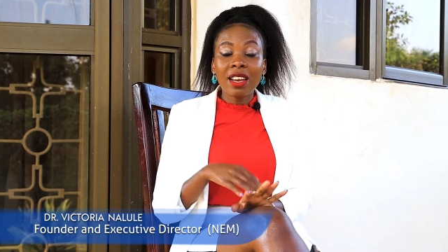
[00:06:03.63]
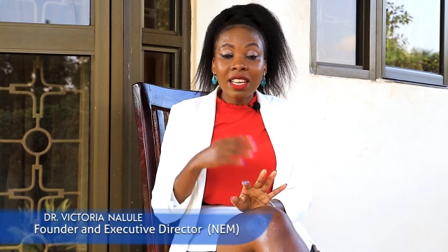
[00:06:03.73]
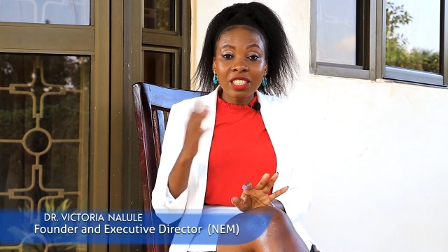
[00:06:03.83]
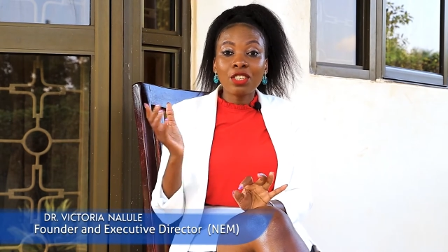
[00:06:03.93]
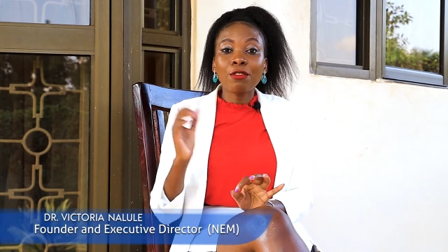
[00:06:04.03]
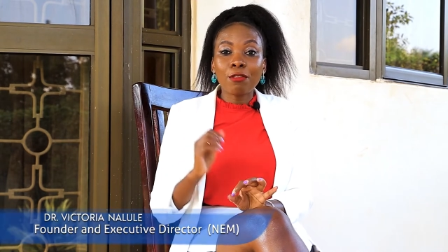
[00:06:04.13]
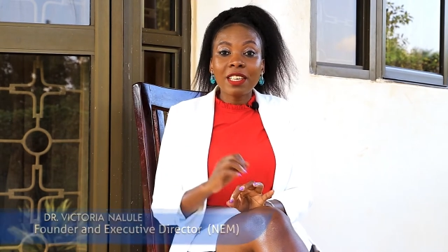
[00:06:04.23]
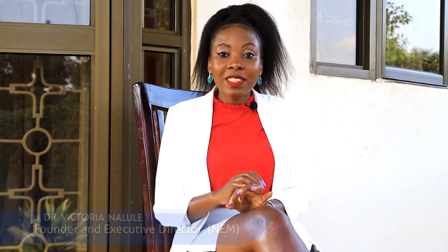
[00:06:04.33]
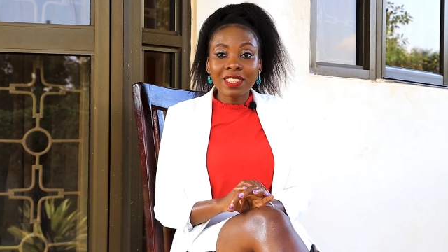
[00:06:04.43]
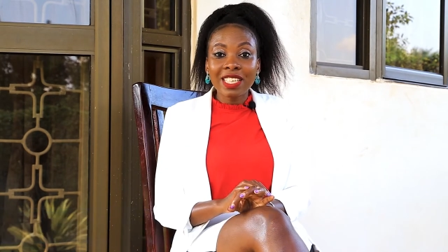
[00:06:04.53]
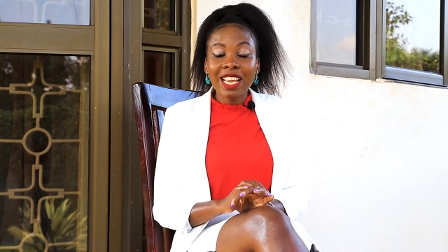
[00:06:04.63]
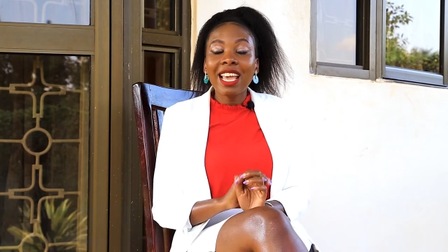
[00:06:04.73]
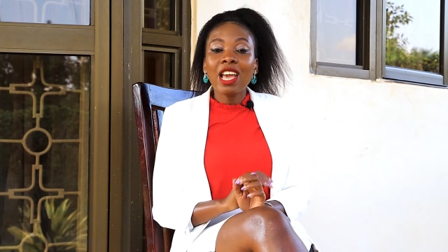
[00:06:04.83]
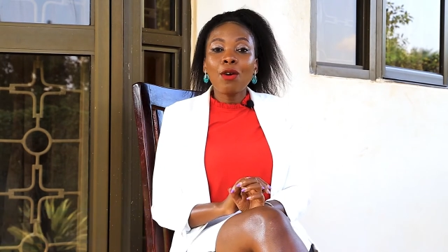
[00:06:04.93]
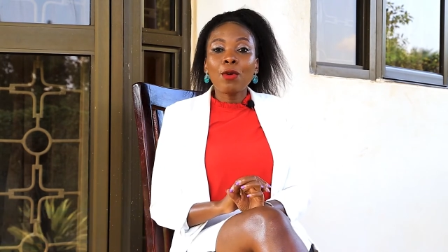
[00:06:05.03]
Light University.
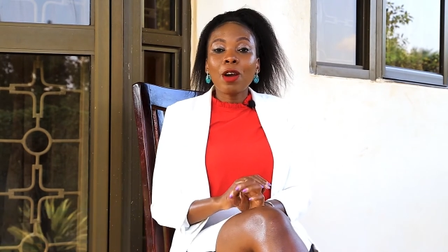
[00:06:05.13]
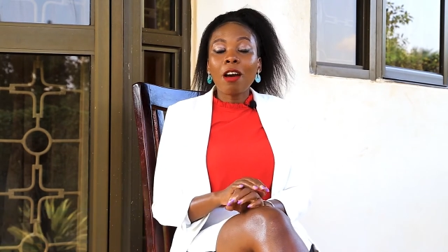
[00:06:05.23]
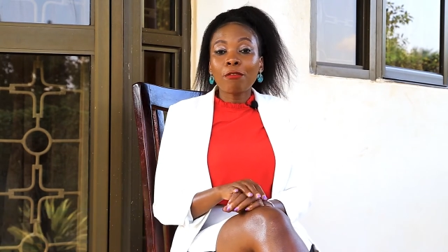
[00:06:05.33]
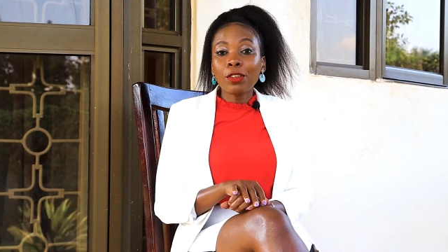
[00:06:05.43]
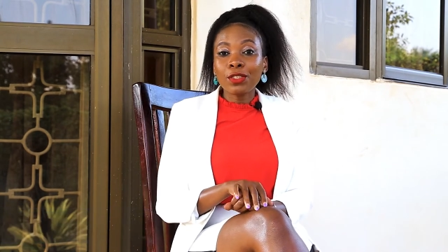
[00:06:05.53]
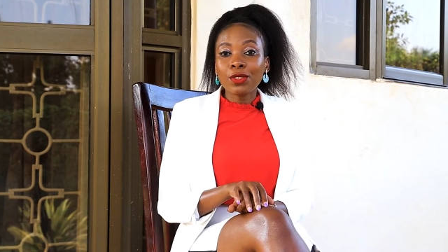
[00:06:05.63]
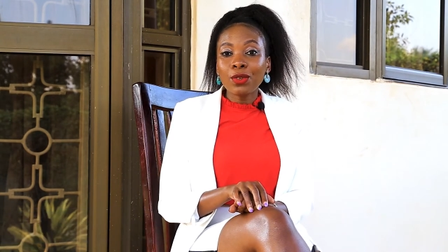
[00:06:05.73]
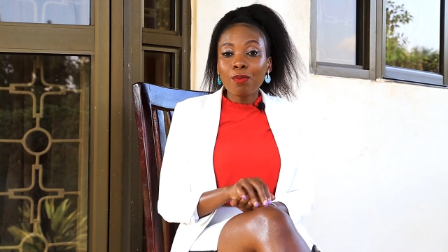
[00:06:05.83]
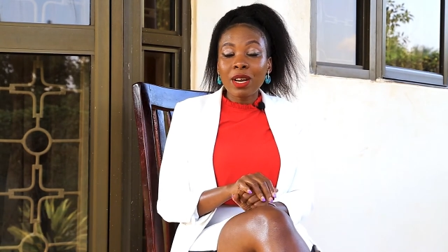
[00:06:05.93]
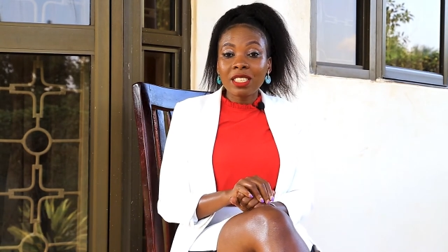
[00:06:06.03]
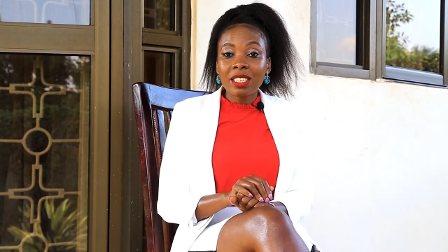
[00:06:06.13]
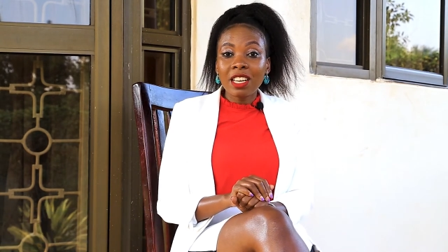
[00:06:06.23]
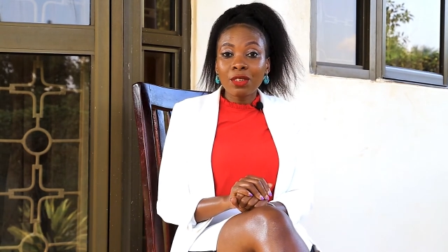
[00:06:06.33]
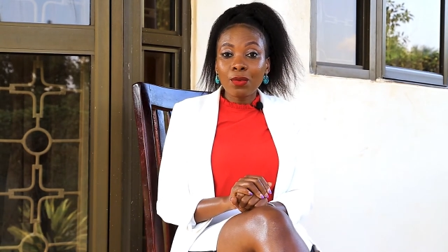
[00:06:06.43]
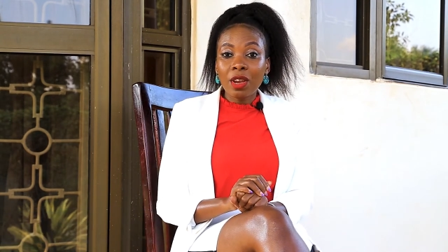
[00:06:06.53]
We have also
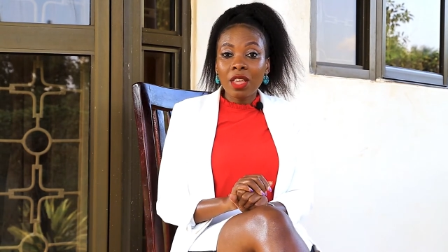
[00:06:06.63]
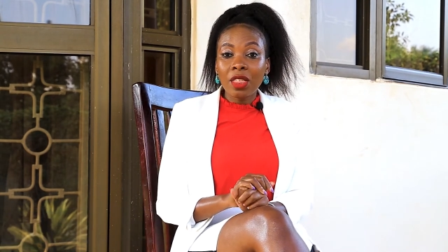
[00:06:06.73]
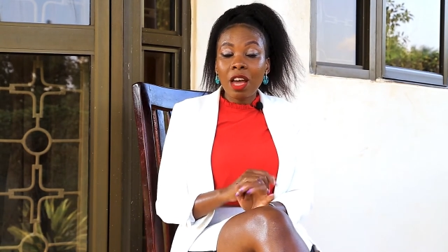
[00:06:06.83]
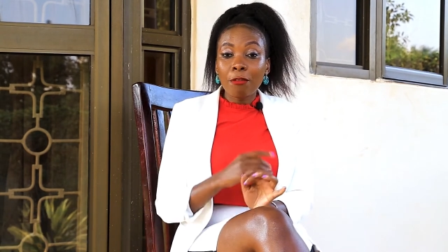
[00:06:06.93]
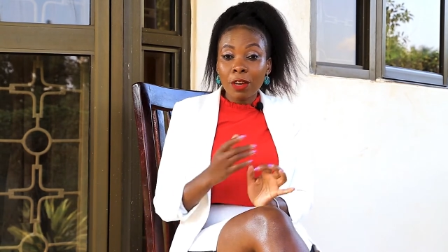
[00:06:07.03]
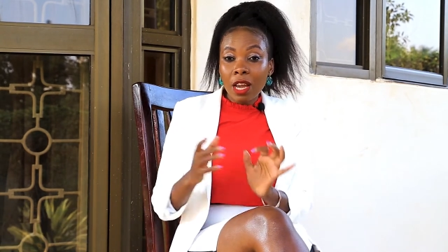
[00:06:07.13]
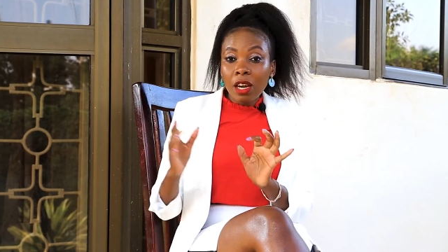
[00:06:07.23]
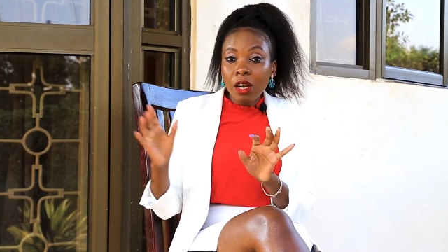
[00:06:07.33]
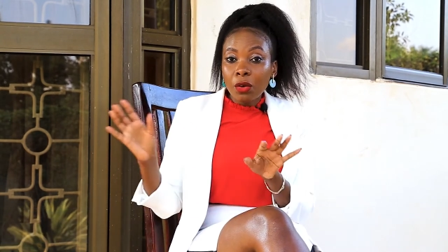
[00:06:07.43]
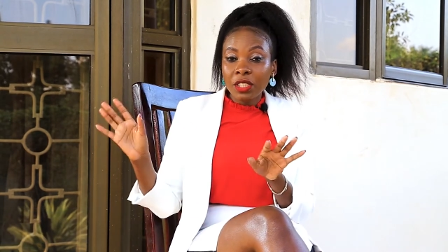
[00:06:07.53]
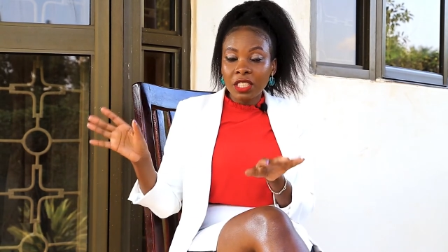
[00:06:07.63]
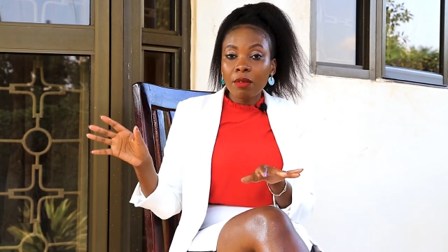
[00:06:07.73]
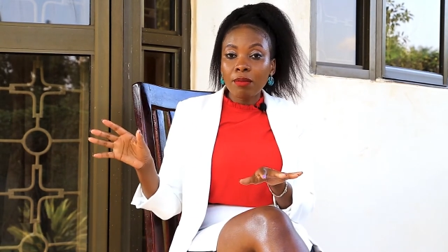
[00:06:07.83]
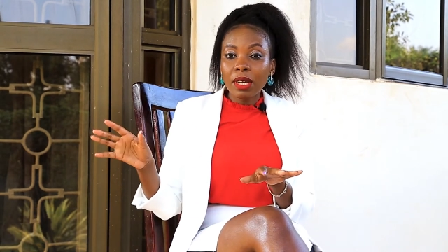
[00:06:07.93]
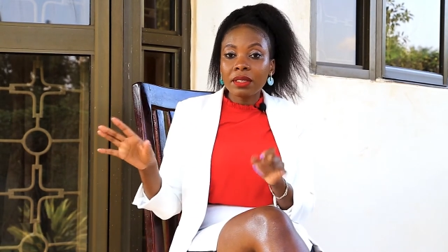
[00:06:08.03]
partnered with African Law
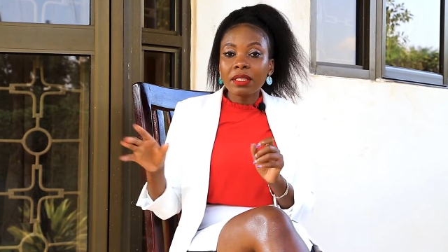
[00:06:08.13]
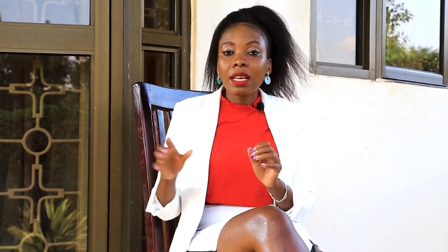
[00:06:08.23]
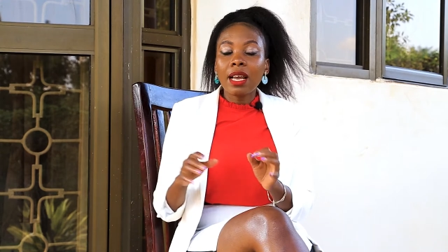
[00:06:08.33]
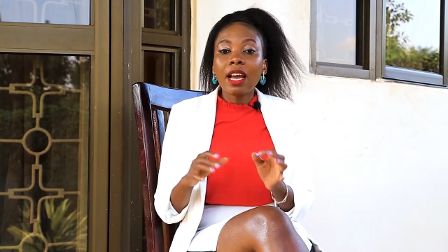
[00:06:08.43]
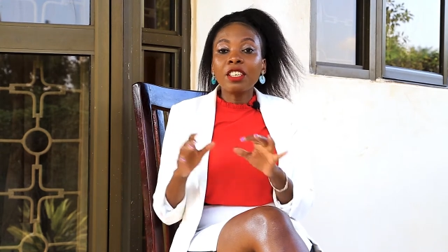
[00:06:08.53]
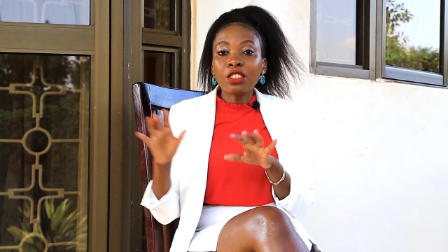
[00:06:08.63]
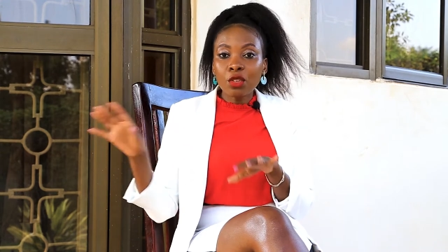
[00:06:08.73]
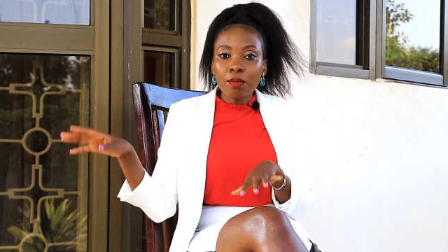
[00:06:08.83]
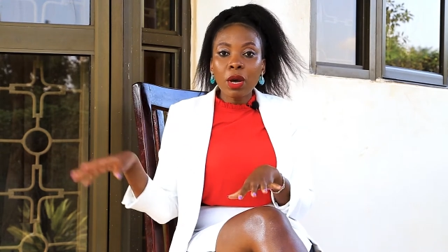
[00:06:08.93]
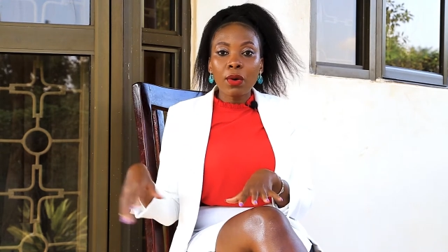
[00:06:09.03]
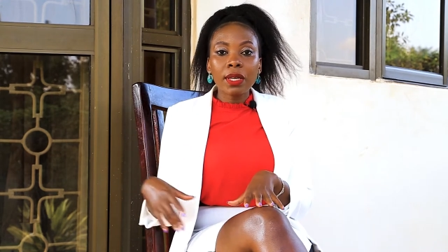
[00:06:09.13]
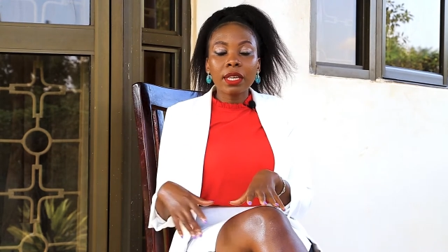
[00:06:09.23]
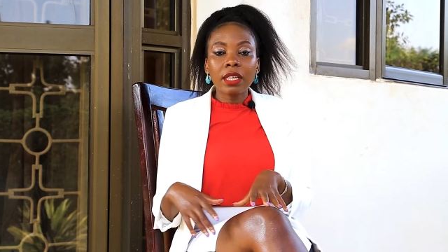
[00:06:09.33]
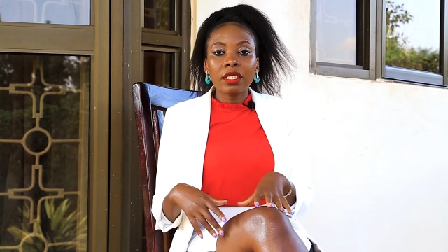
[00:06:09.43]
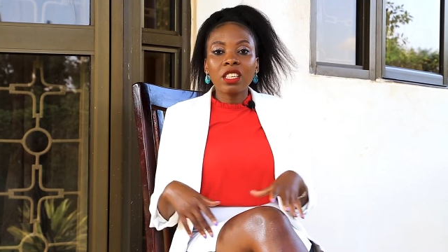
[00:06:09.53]
Chambers and Zumba
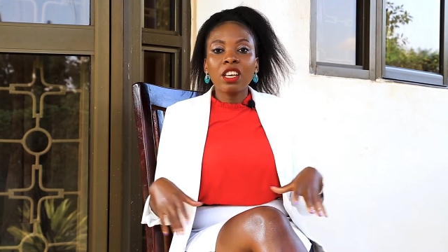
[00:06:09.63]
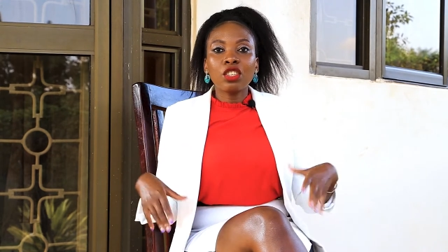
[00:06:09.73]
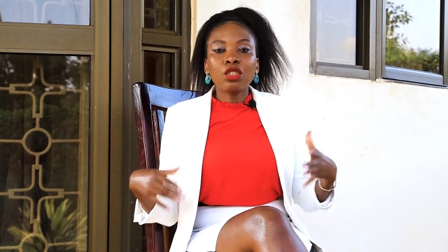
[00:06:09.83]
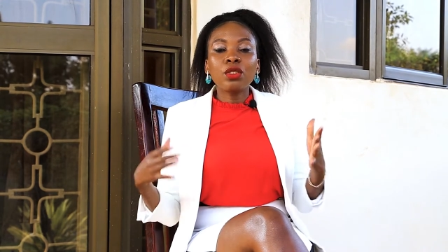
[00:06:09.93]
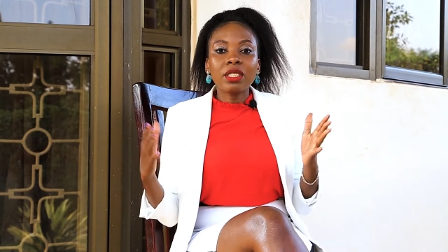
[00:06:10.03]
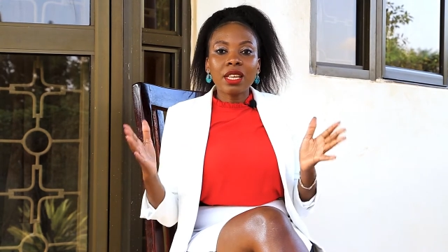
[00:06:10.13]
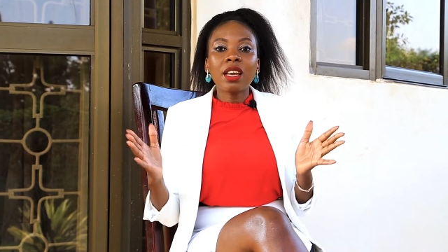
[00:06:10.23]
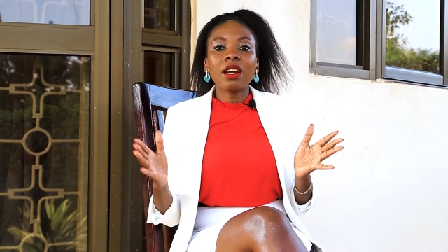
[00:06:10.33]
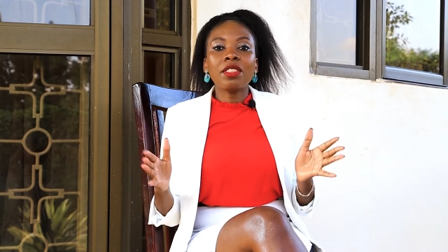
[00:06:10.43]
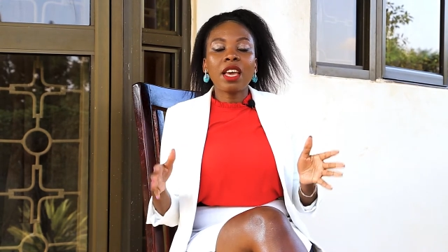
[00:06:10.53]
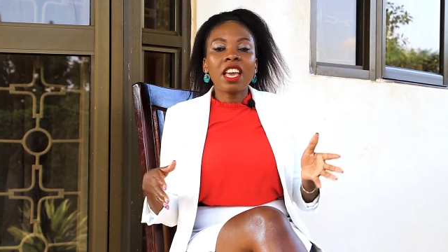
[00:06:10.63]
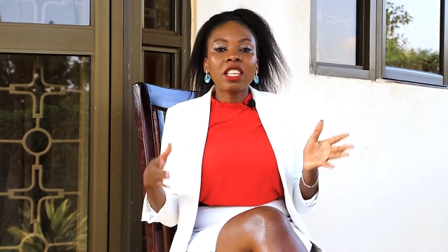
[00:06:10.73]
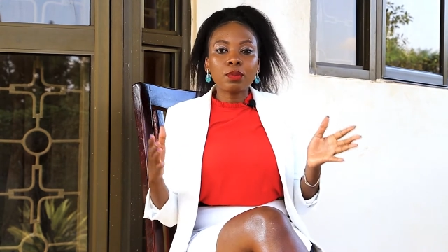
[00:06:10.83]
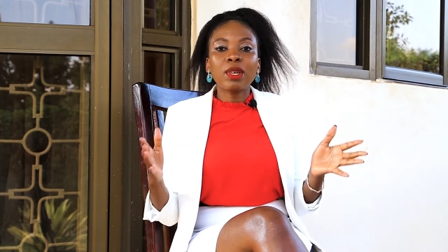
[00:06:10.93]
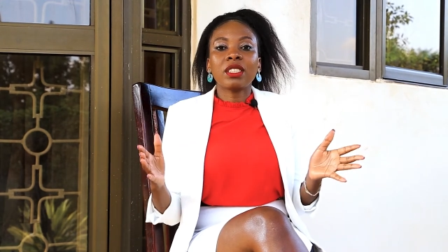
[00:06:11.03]
Connect to take the
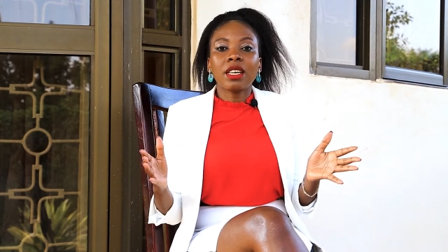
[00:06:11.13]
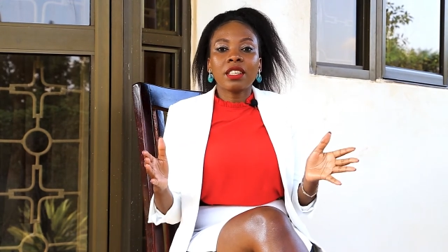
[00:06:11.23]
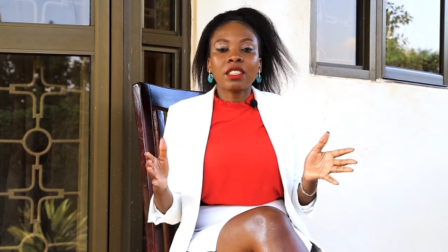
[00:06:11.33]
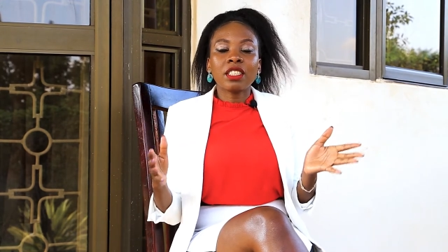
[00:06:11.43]
expertise,